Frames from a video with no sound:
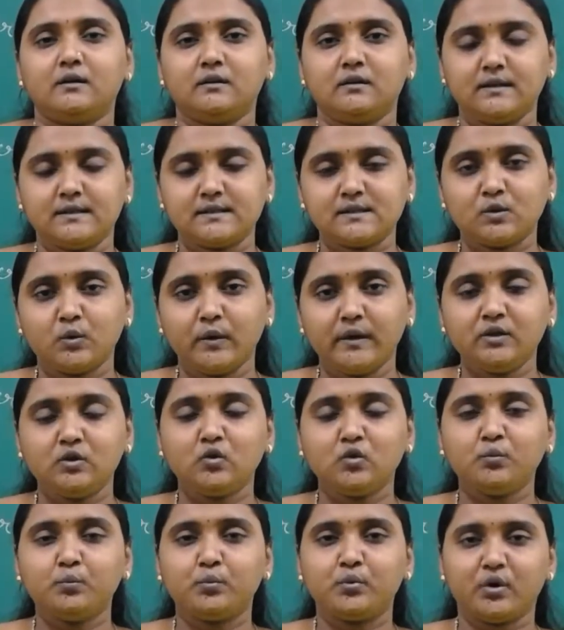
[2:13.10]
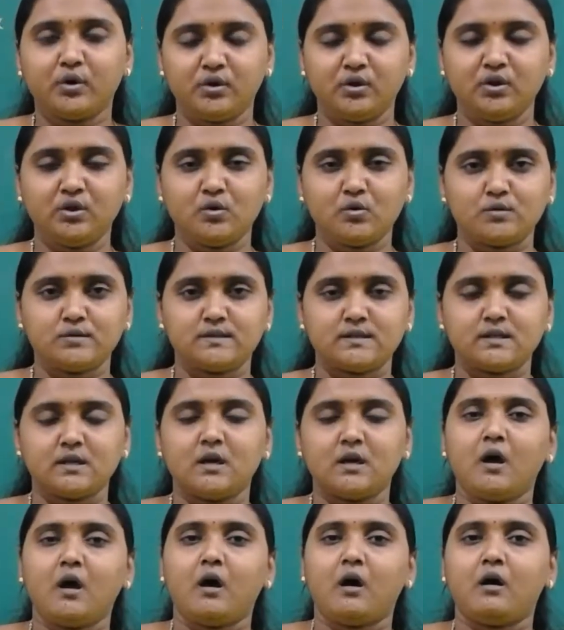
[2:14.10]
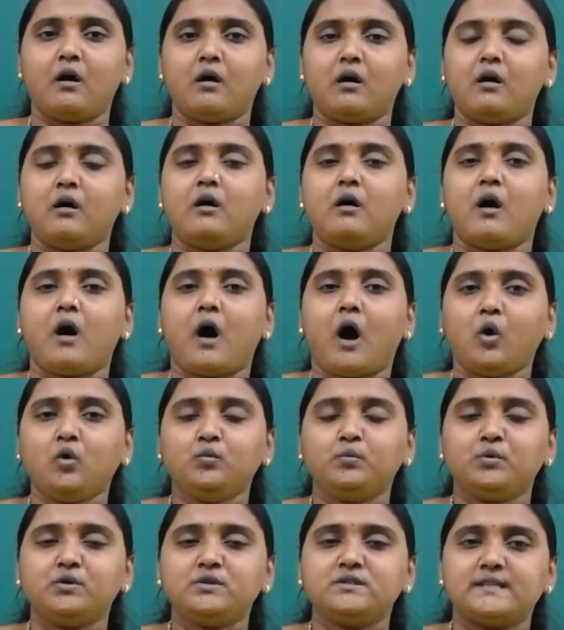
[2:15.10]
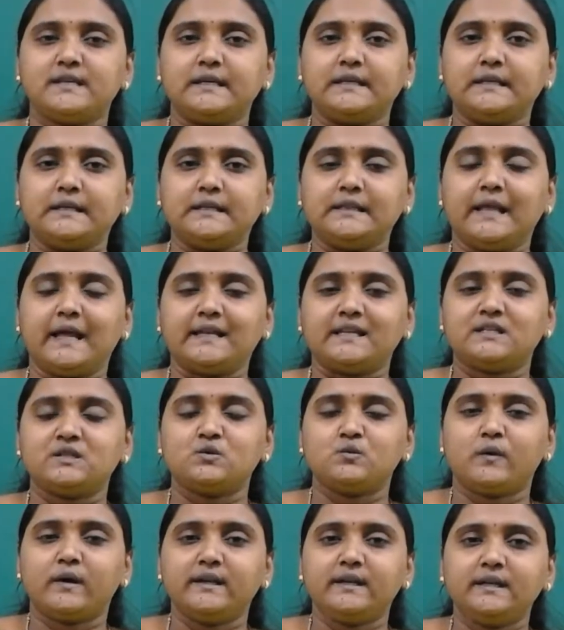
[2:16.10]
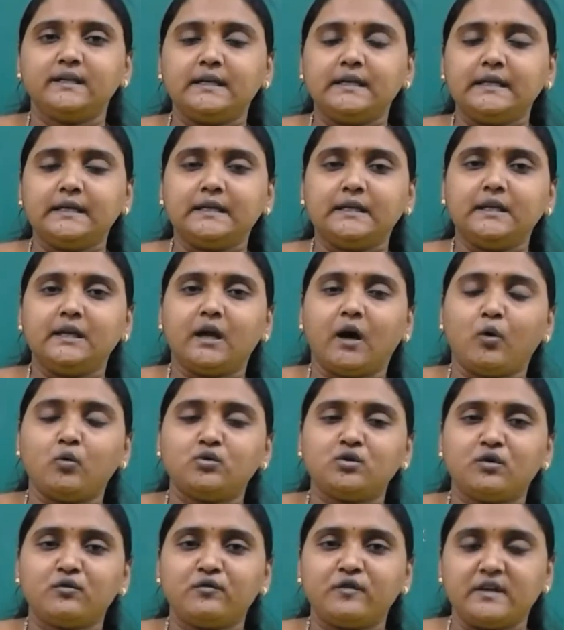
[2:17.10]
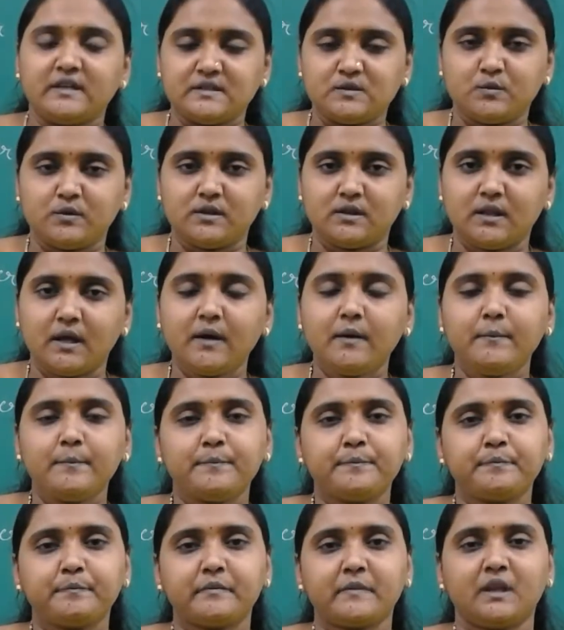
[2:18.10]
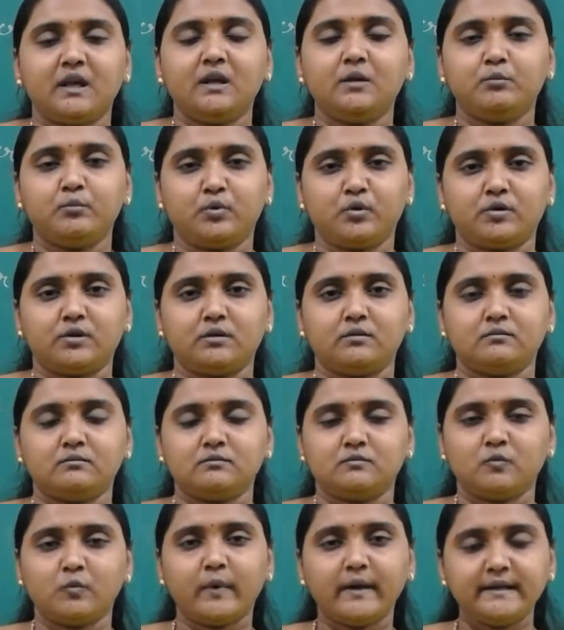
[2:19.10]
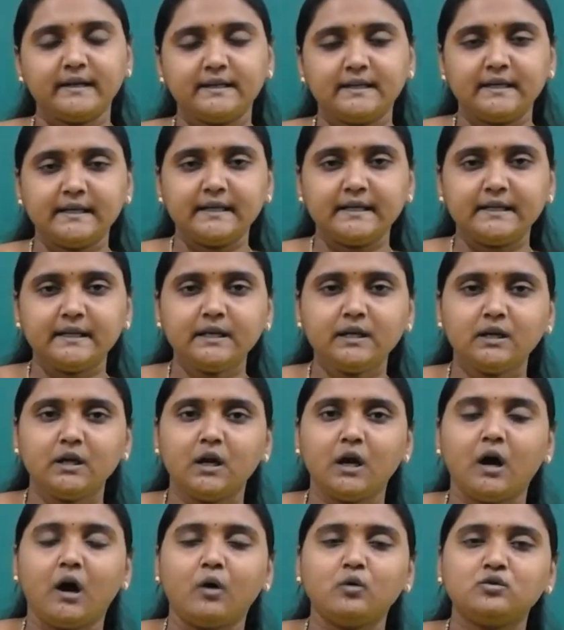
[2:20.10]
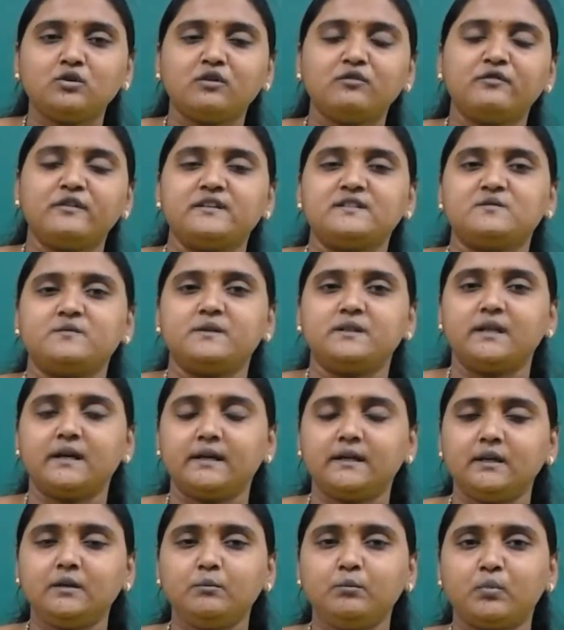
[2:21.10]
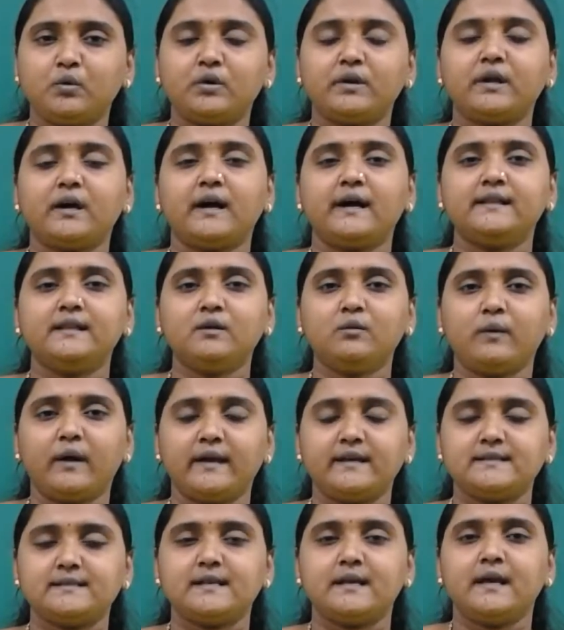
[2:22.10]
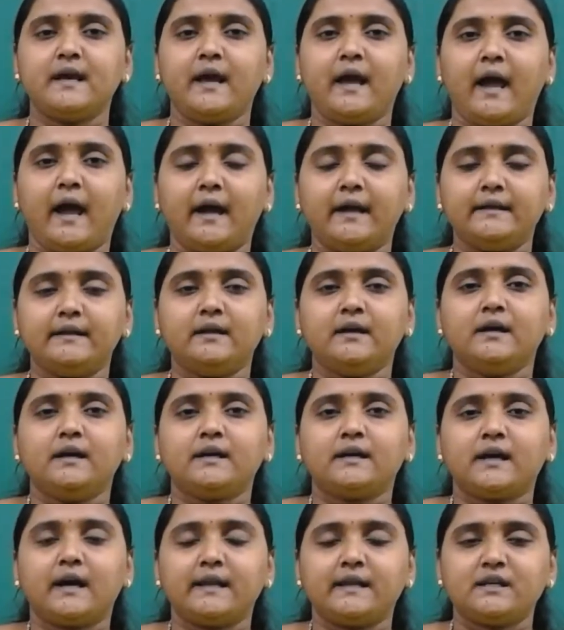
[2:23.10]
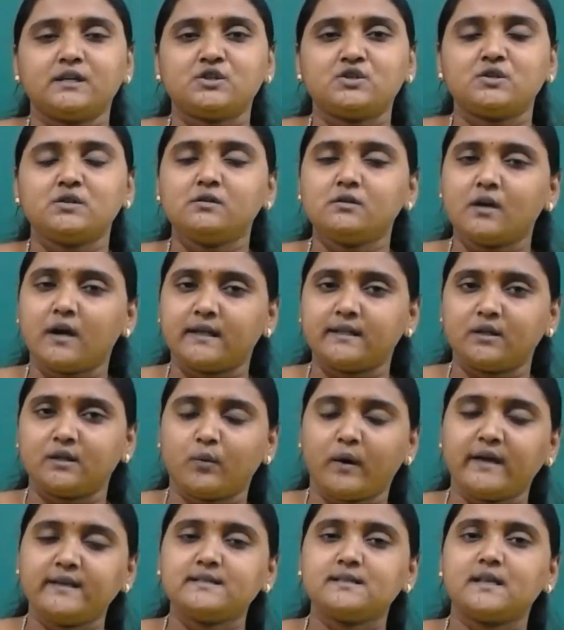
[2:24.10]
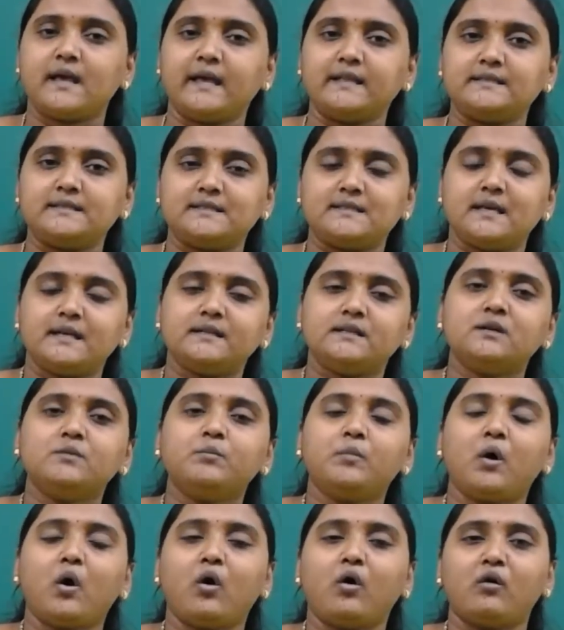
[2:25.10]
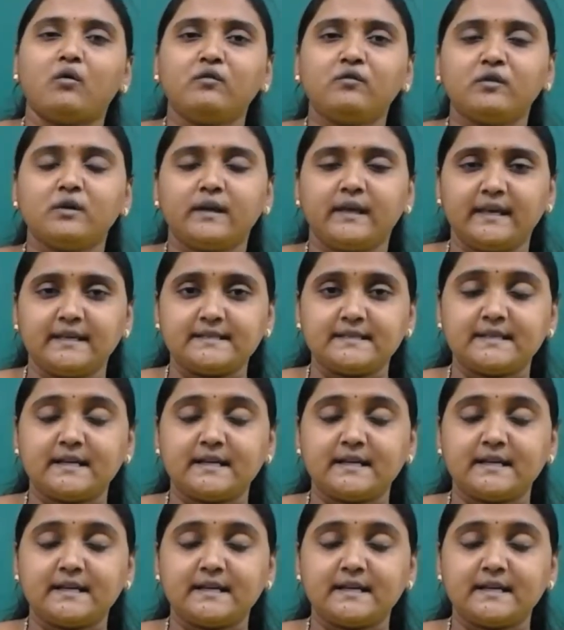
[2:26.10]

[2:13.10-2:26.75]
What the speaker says: is going to produce a output signal that is 180-degree out of phase with the input. 180-degree out of phase with the input. Otherwise, and connection otherwise and setup of the